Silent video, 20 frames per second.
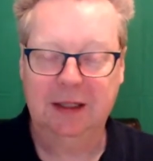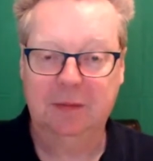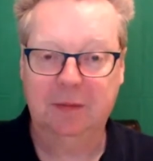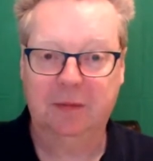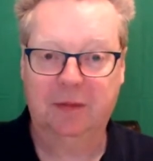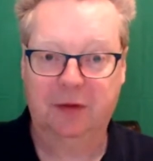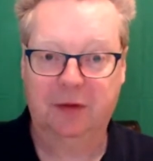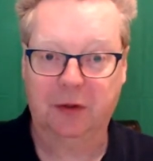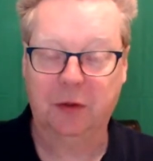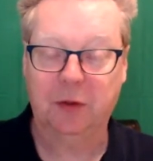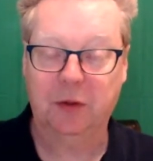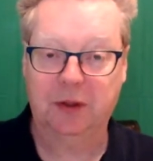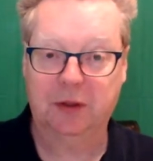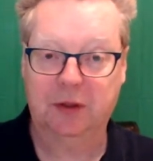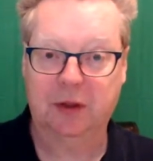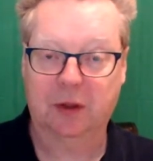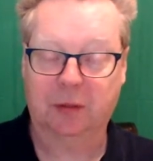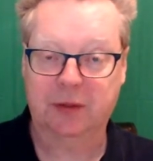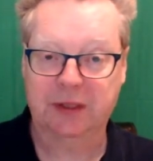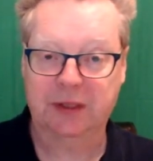um,
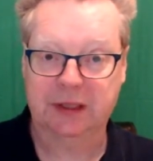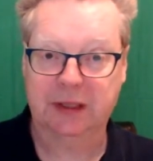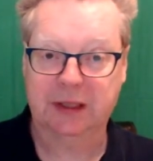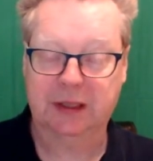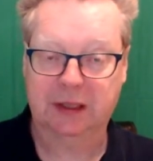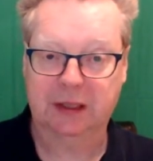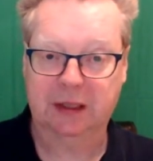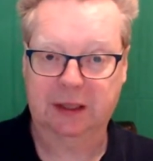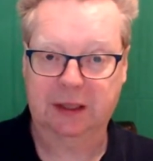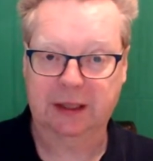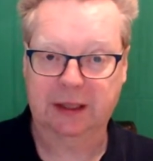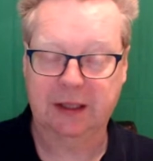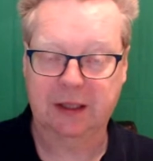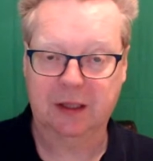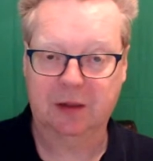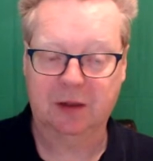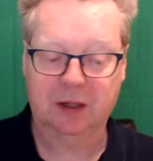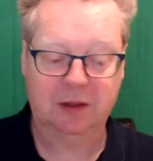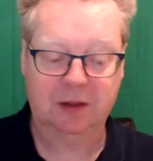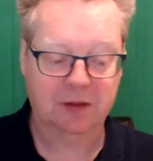through adopting a, a,
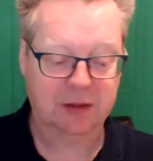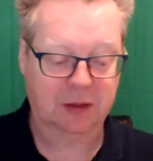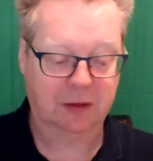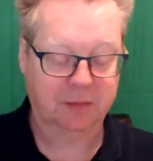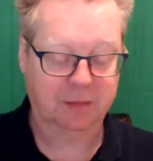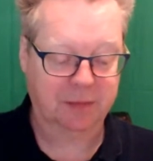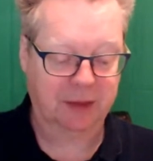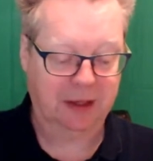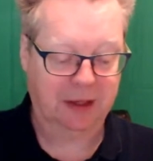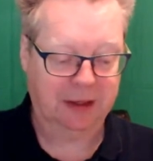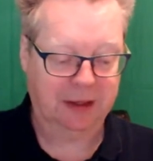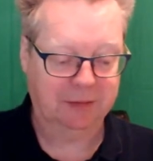keto lifestyle.